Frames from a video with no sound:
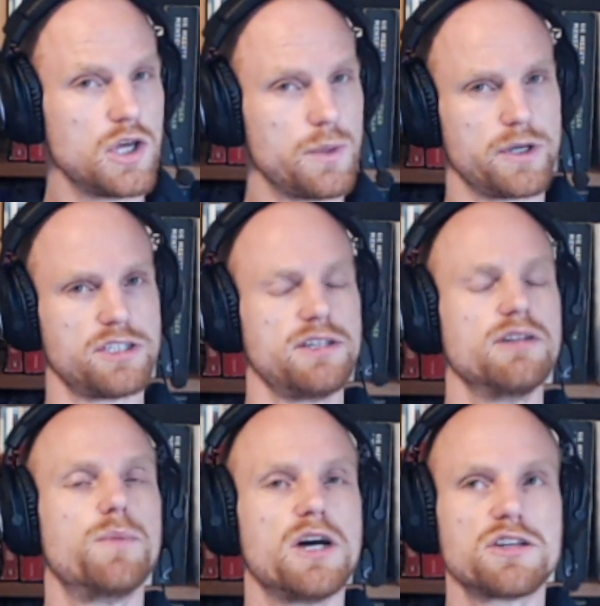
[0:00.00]
Because in
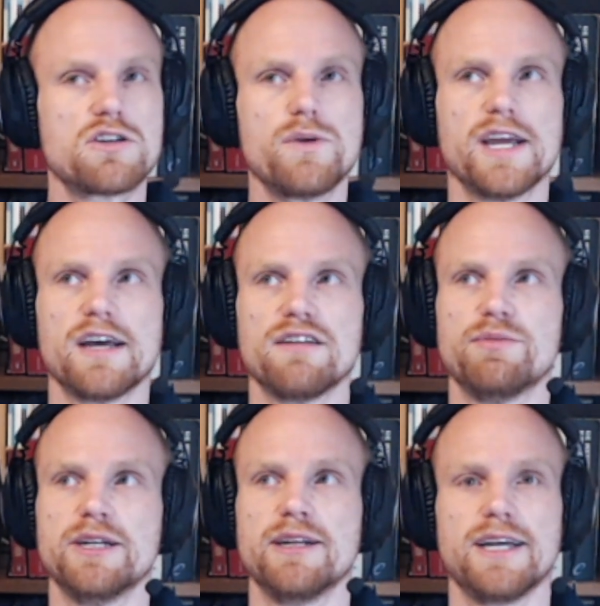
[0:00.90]
the past, we have
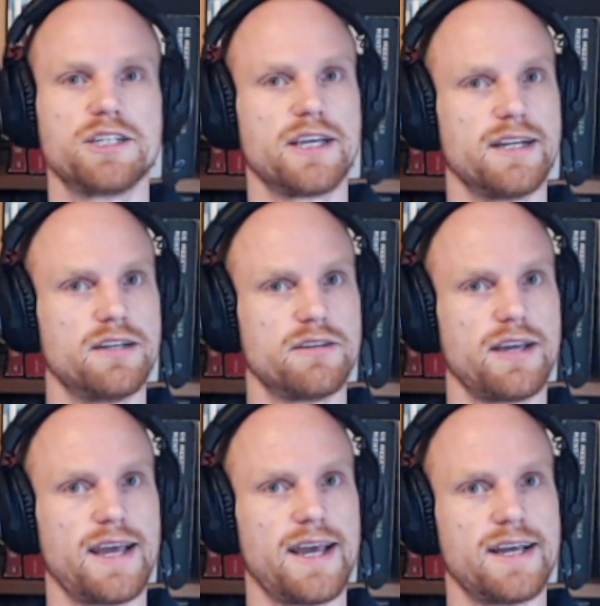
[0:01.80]
been educated
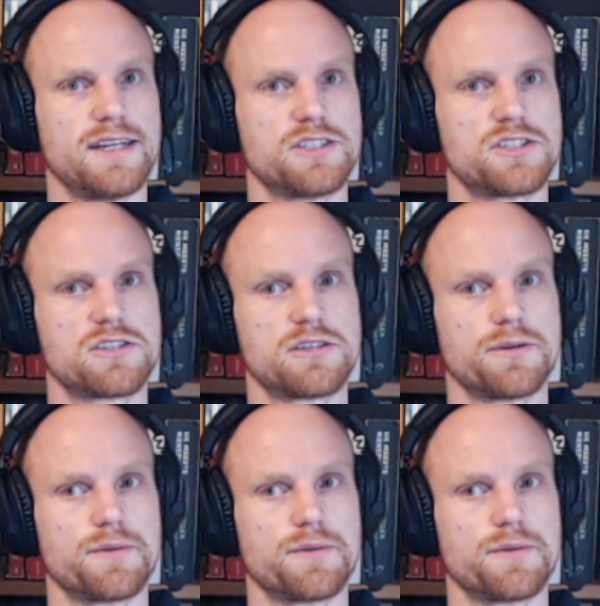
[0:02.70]
as